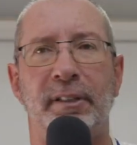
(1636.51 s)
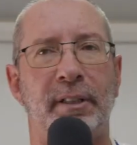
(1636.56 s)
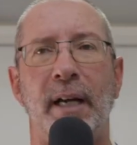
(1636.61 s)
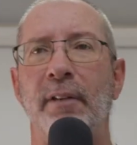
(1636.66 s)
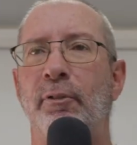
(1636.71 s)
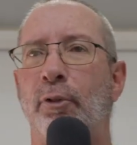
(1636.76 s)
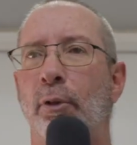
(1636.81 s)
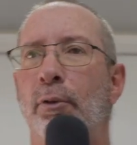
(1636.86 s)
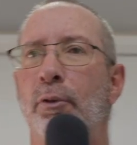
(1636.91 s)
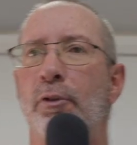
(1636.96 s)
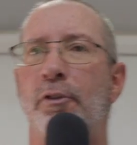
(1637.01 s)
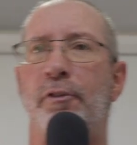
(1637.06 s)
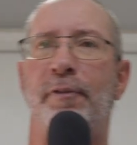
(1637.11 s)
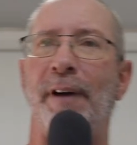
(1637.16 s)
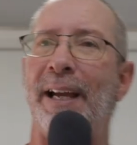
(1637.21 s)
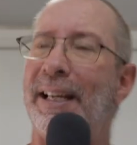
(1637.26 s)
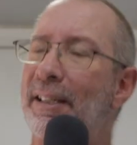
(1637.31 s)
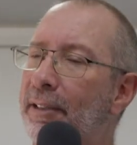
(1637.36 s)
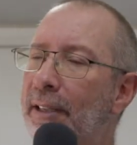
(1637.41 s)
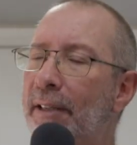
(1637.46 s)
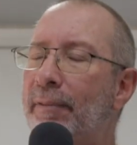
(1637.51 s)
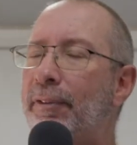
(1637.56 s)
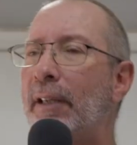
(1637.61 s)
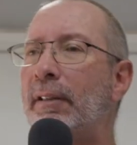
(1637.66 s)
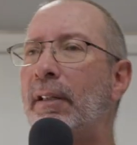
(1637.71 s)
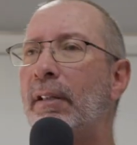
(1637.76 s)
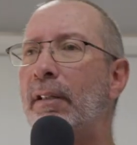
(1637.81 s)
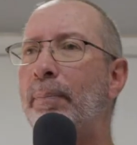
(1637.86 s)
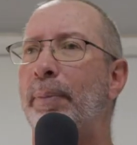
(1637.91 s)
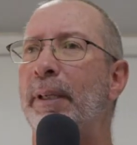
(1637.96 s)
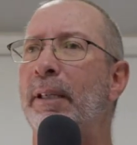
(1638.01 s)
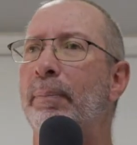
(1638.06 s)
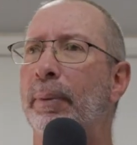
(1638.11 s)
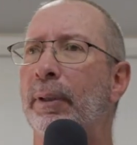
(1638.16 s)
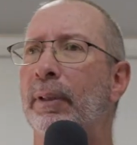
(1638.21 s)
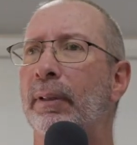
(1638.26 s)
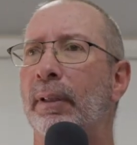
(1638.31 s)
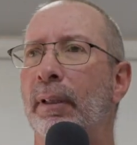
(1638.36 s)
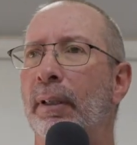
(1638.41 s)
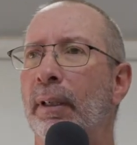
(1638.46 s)
He's going to lose face in front of the
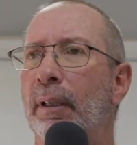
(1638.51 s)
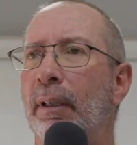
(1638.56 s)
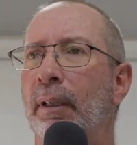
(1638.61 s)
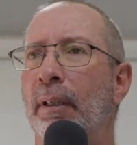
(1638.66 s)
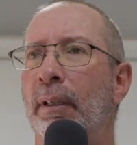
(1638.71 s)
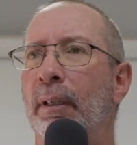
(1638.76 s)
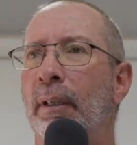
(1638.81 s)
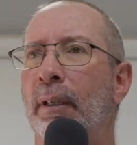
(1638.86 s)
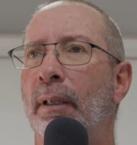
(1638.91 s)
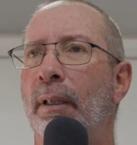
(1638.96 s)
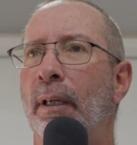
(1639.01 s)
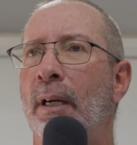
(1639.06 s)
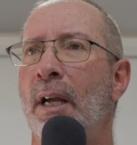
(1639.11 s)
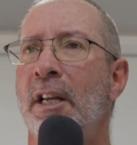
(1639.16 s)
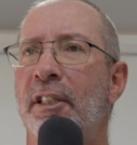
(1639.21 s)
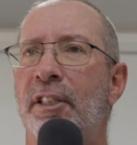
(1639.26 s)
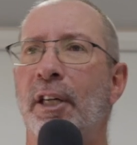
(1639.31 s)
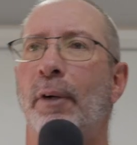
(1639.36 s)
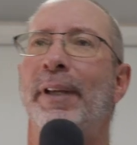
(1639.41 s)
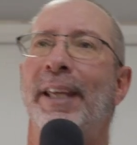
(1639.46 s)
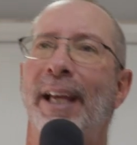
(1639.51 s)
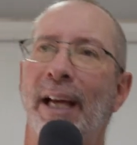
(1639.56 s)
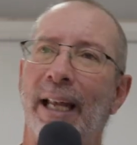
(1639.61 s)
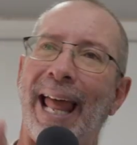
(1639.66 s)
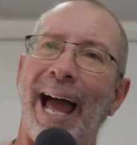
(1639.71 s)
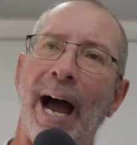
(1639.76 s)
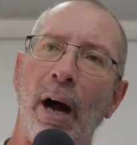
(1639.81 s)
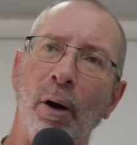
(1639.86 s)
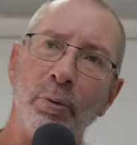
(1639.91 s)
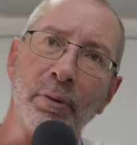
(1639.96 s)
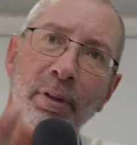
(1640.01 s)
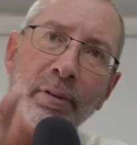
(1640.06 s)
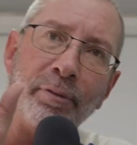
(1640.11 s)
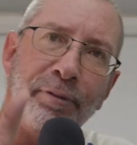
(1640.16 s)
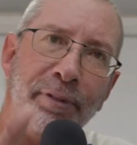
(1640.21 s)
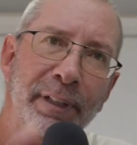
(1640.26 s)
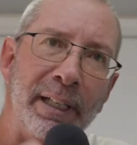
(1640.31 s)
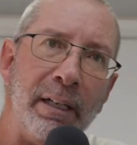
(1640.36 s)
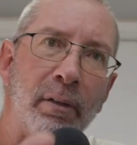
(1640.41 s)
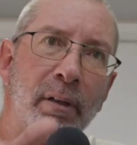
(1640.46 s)
people. So he allowed the
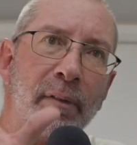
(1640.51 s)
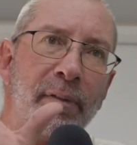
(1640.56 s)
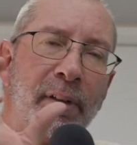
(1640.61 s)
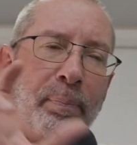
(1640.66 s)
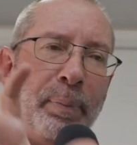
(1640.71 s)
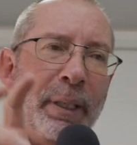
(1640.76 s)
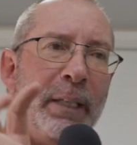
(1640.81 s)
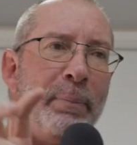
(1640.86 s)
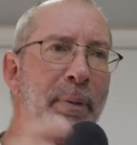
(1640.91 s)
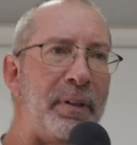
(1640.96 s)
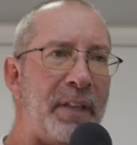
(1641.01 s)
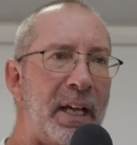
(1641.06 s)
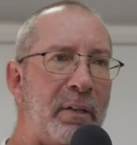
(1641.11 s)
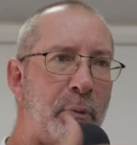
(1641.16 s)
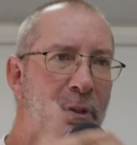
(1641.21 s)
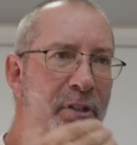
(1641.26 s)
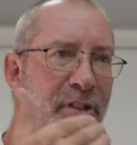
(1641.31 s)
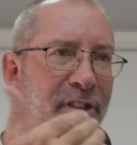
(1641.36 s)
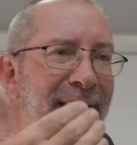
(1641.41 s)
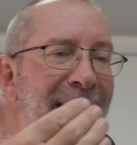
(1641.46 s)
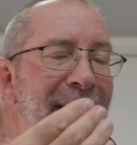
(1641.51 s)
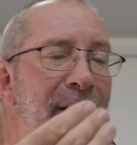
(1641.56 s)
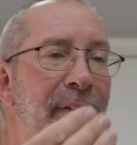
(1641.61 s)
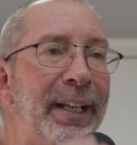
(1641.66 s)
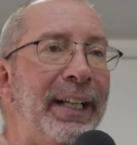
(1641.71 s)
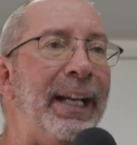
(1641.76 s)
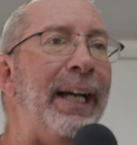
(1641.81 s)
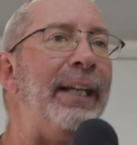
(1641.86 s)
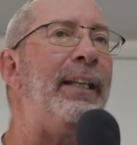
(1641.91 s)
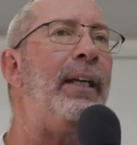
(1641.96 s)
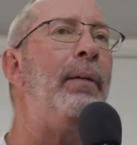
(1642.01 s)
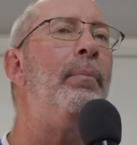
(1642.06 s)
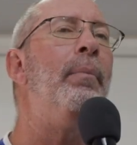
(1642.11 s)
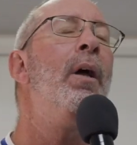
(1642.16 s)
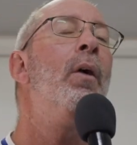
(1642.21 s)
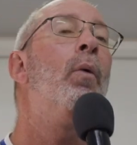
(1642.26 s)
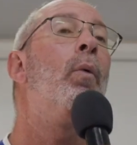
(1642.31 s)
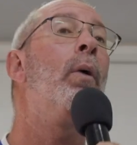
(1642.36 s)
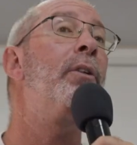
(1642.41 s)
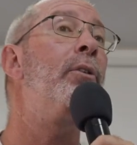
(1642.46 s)
fear of the people that were staring at him.
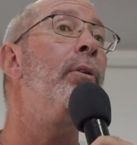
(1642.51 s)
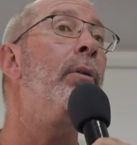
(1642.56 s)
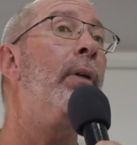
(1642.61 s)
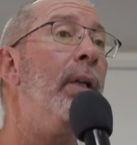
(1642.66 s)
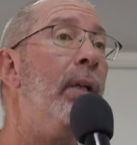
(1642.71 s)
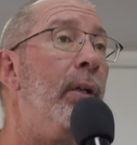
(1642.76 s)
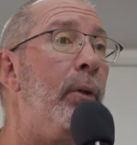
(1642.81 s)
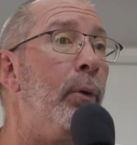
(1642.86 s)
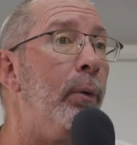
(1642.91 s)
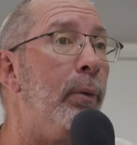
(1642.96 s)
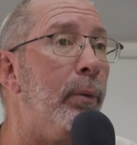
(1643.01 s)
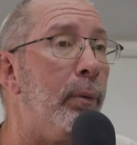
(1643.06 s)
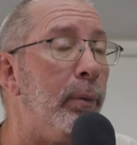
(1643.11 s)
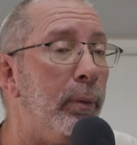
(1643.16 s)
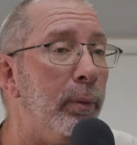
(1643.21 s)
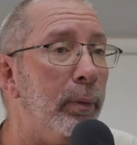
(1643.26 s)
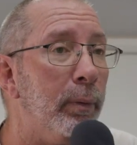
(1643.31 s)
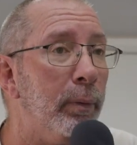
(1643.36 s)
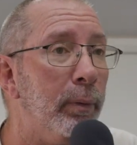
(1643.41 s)
What are you going to do?